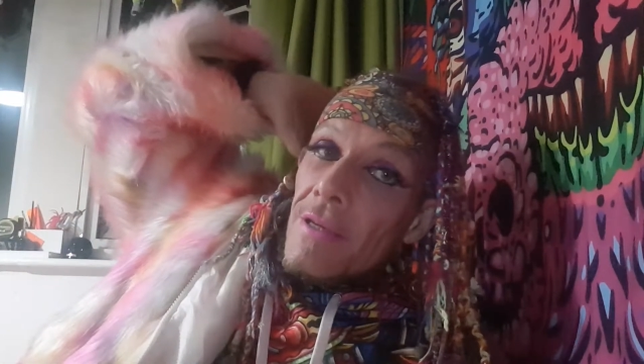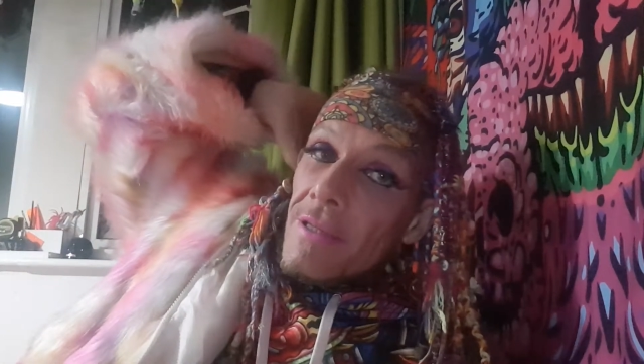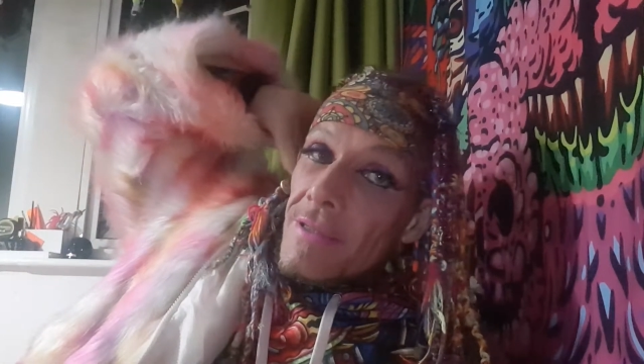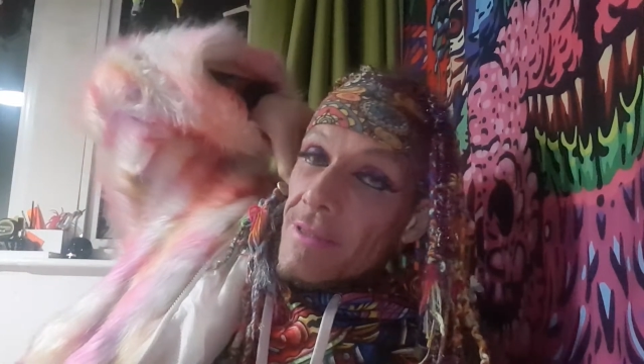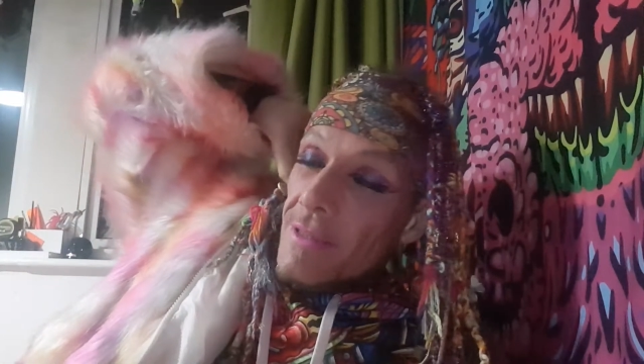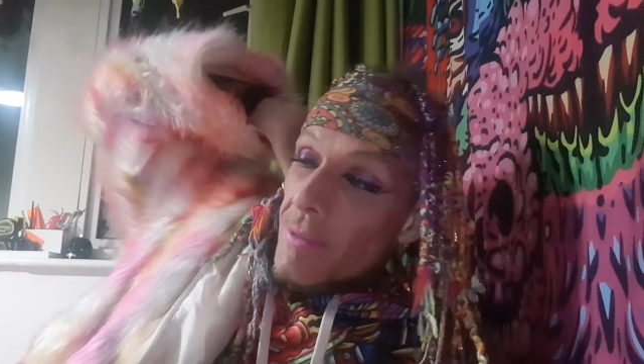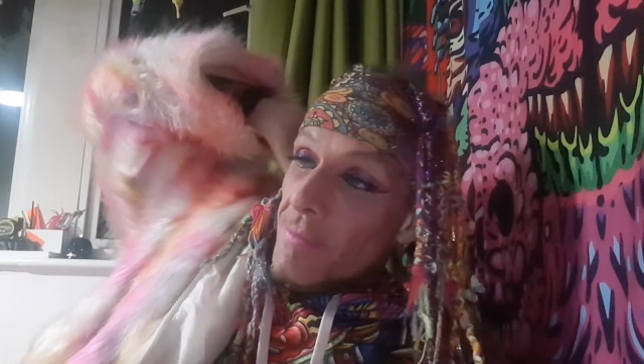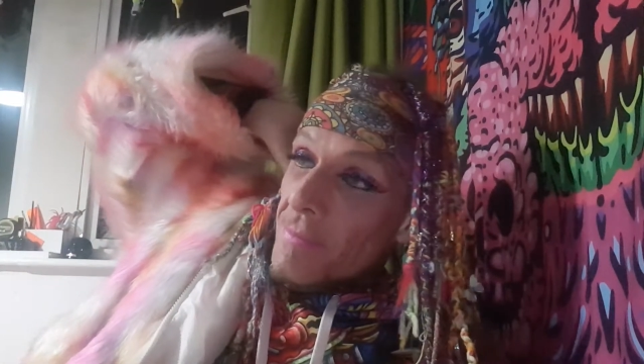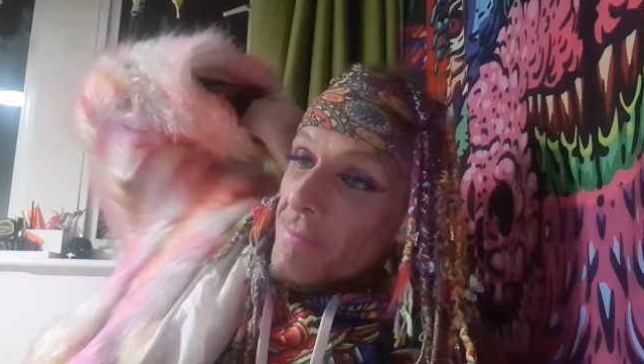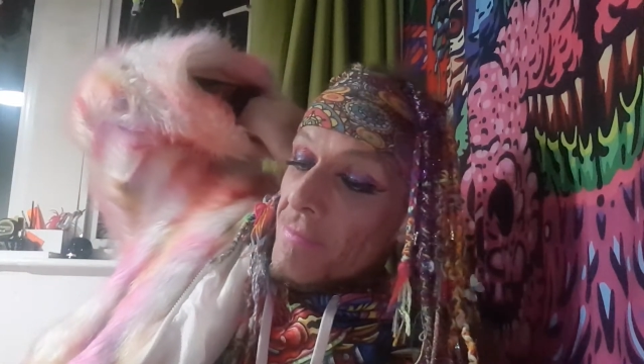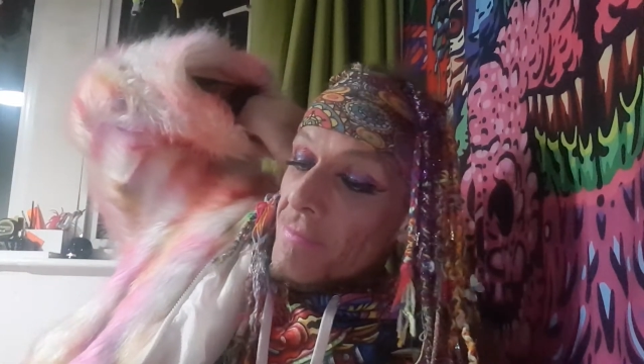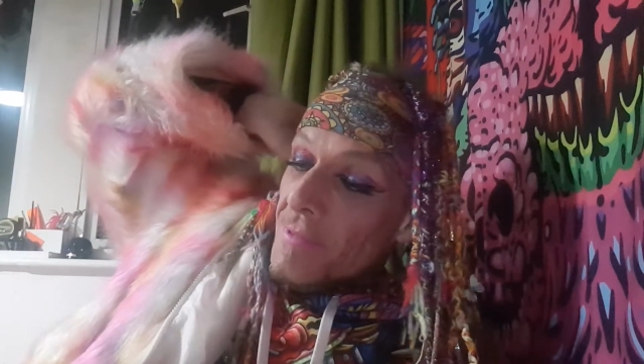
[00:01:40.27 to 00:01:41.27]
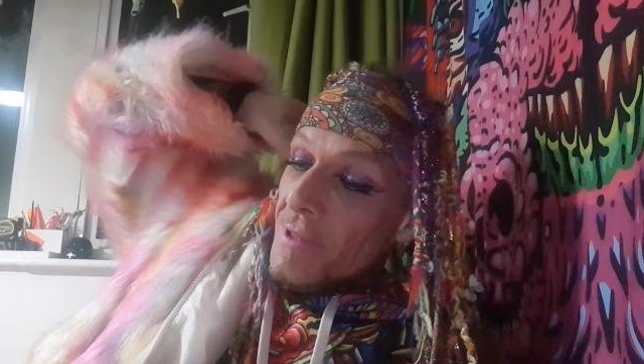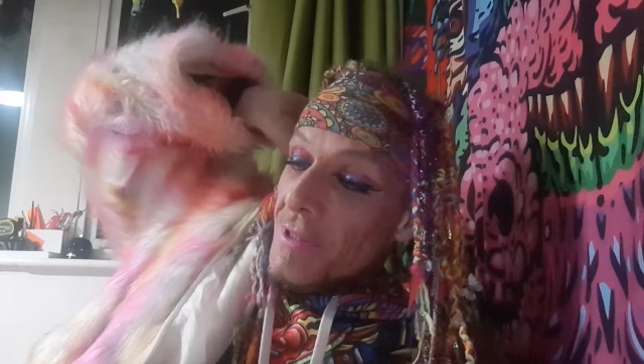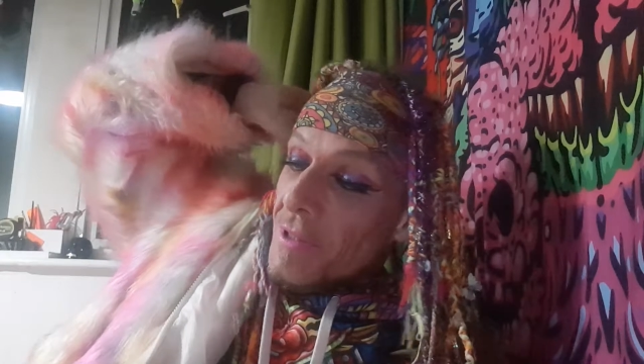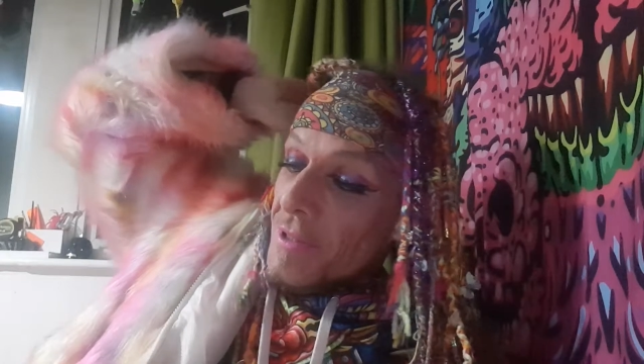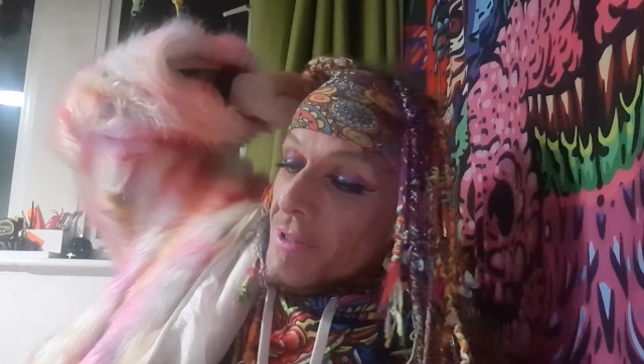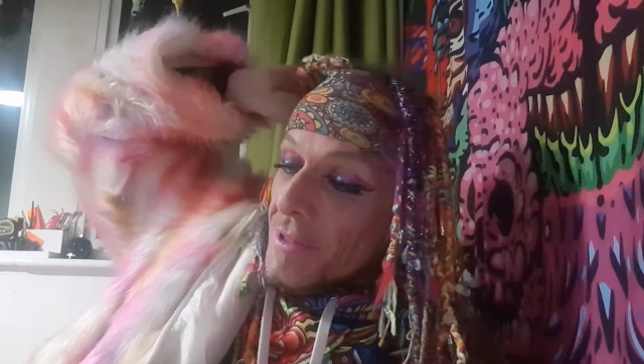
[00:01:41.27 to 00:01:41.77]
It's, the
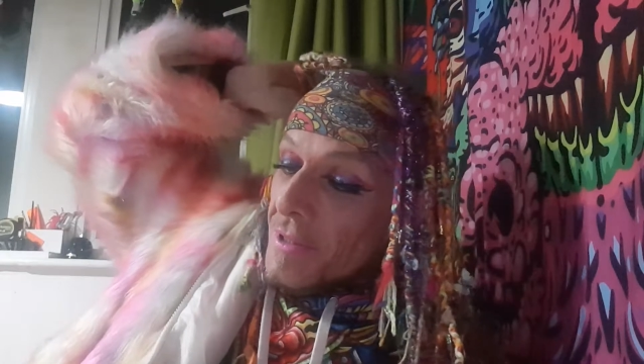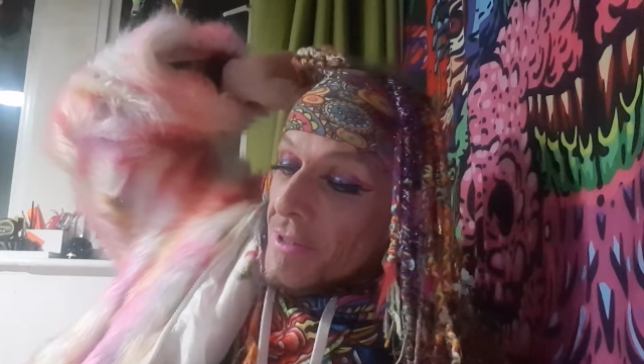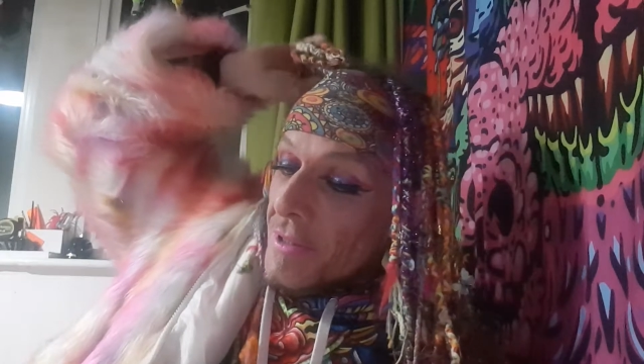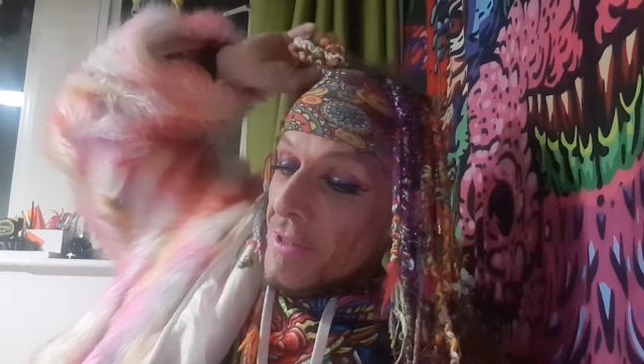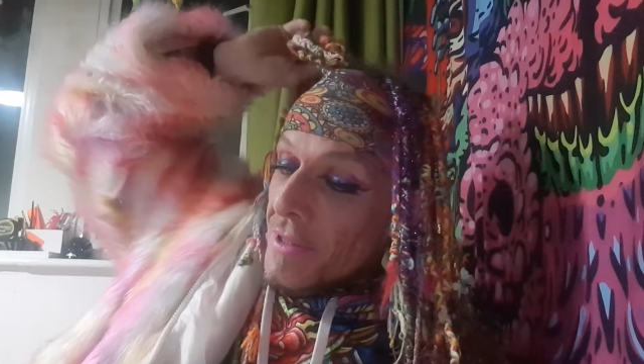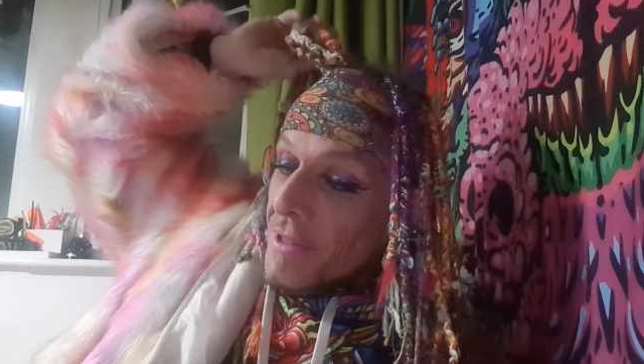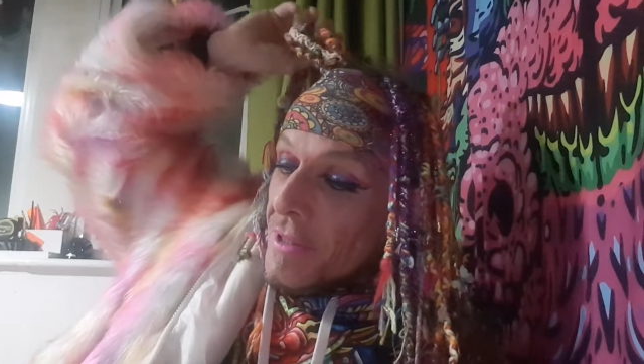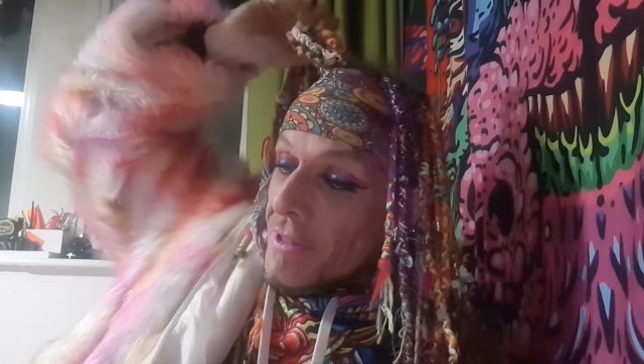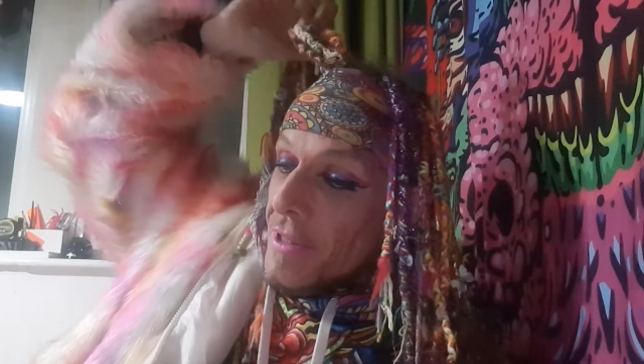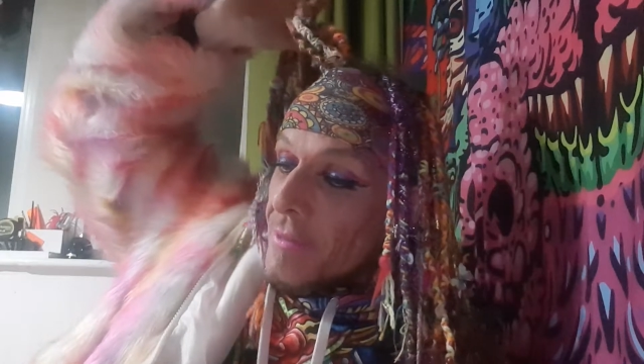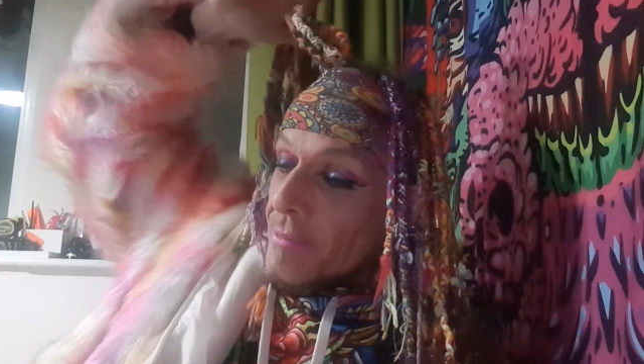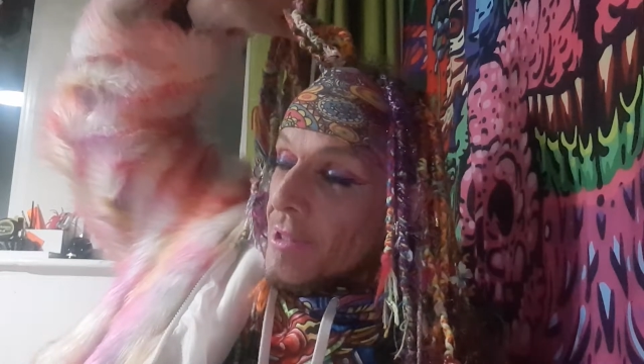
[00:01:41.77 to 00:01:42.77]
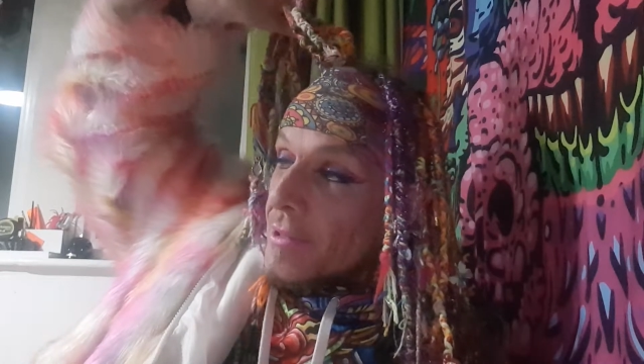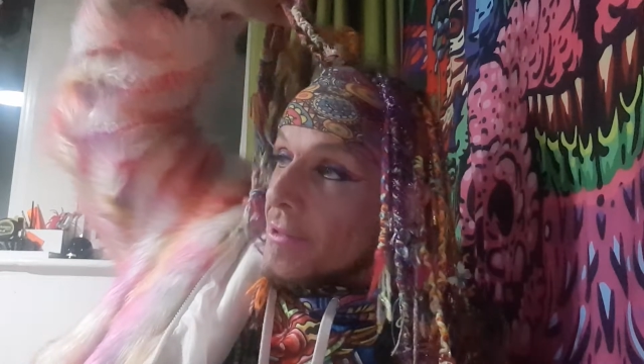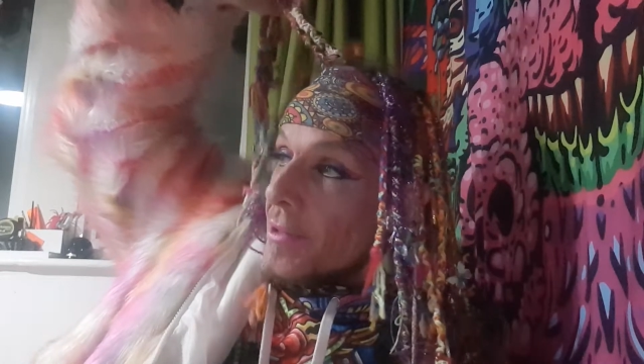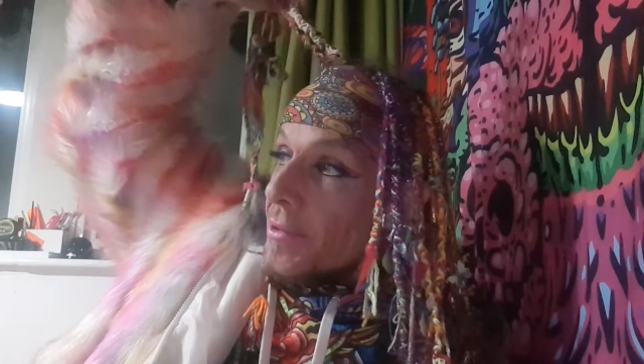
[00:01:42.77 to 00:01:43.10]
lipstick's